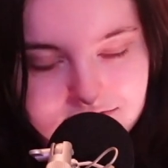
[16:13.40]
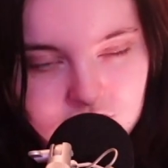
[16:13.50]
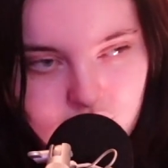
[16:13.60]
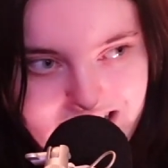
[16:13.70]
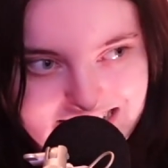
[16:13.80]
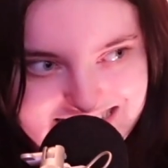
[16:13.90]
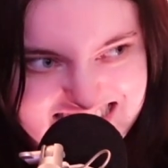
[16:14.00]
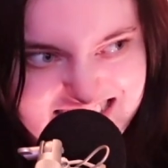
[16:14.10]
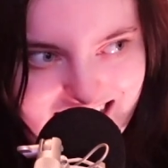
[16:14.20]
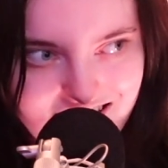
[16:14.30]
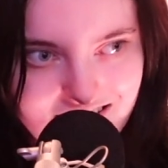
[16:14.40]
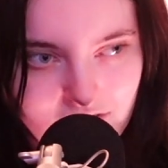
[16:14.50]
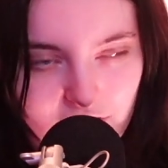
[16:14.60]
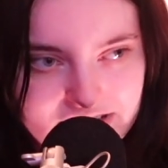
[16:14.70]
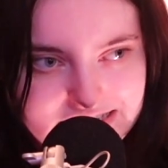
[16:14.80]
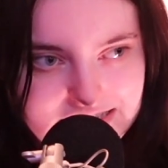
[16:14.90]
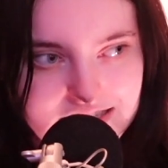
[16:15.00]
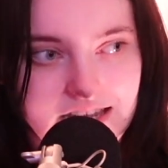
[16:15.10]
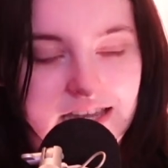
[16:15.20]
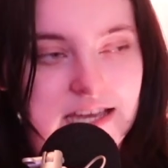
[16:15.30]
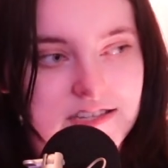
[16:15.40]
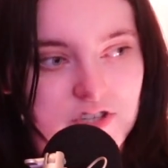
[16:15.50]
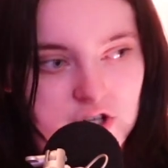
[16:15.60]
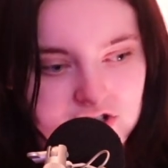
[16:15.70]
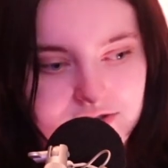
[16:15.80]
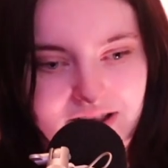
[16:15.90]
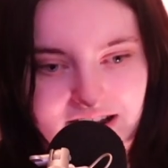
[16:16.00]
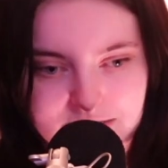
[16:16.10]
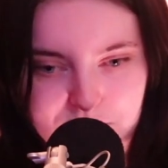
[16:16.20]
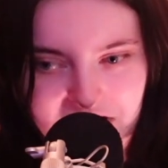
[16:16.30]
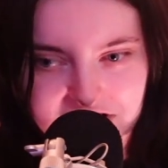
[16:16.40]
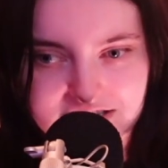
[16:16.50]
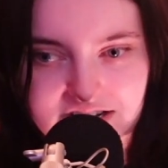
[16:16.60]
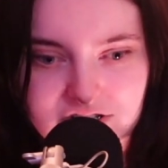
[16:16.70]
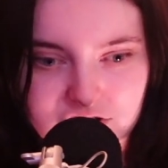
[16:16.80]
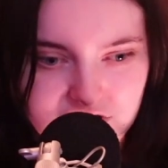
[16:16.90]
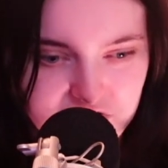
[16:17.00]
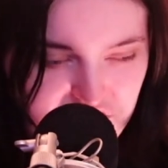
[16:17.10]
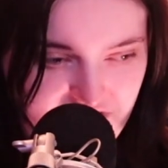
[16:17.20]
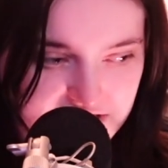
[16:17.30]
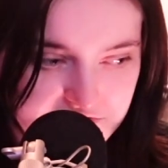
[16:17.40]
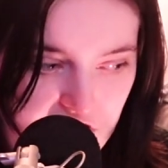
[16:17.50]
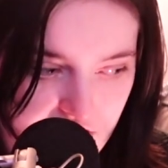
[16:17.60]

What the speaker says: to an extent. Obviously, it's good to be a nice person. It's good to do things for